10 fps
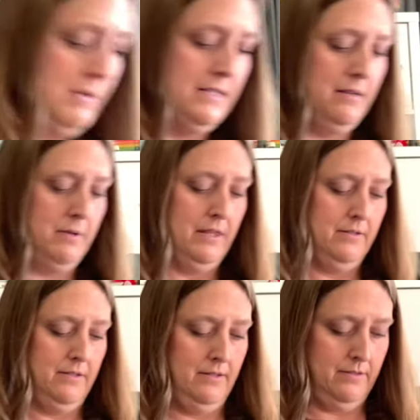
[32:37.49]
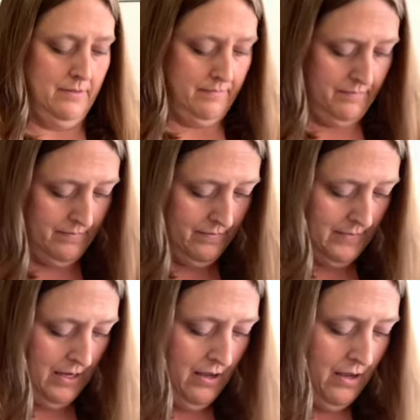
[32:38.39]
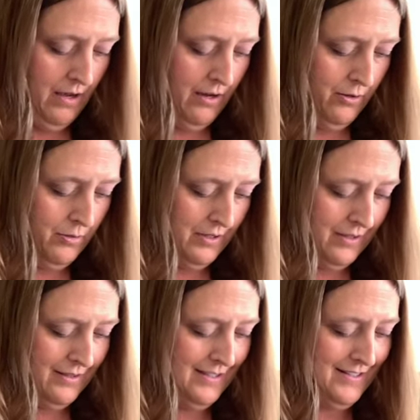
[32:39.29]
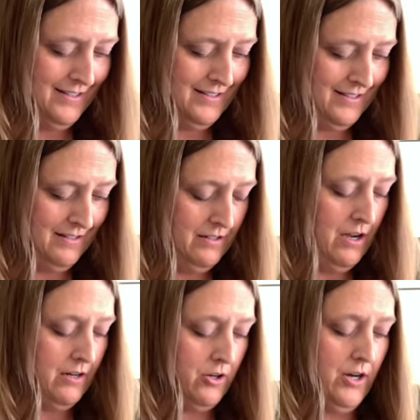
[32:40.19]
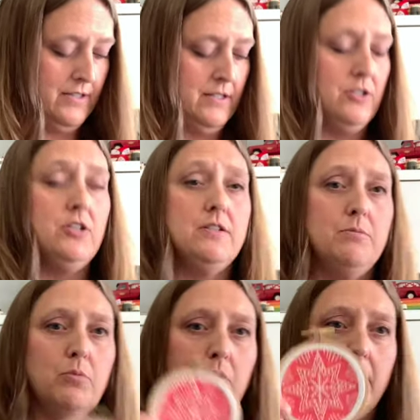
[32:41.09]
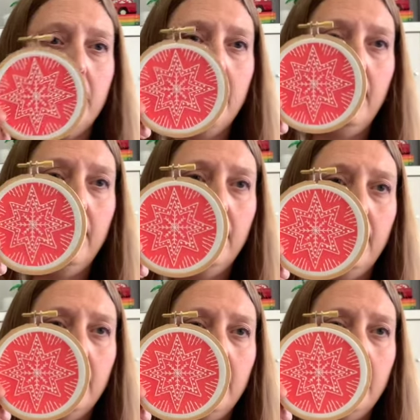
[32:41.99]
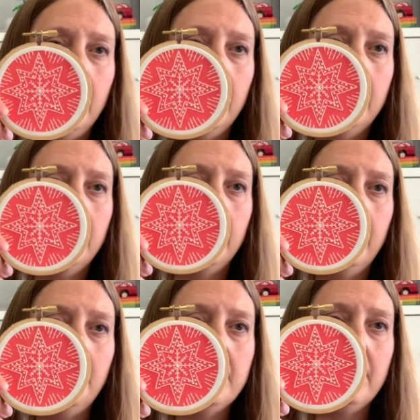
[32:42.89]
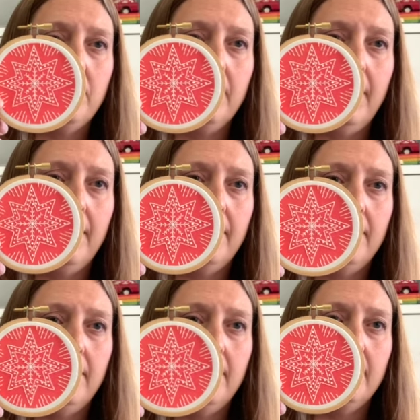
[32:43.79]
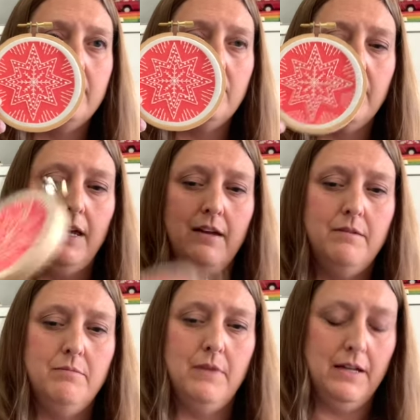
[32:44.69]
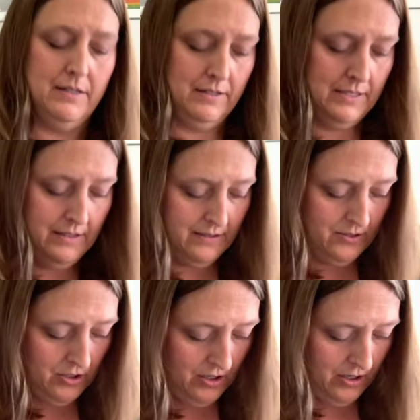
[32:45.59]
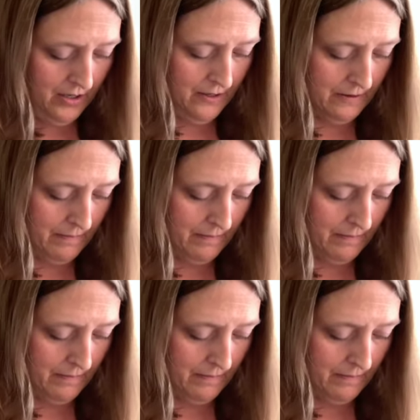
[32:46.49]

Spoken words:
see what this is. Oh, this is not cross stitch, it's embroidery. It was a little kit. So it came, I did the star,